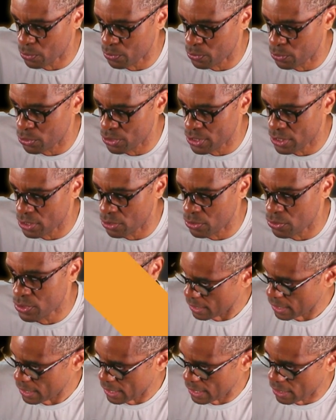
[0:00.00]
we're using those,
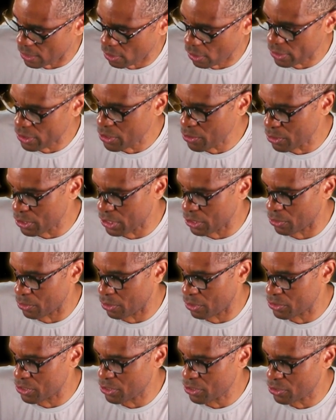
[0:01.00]
oh, there they go.
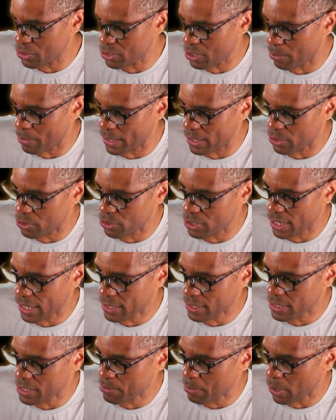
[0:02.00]
Oh, there goes all my other
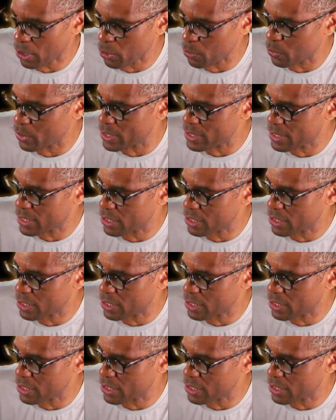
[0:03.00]
tech inspired ones.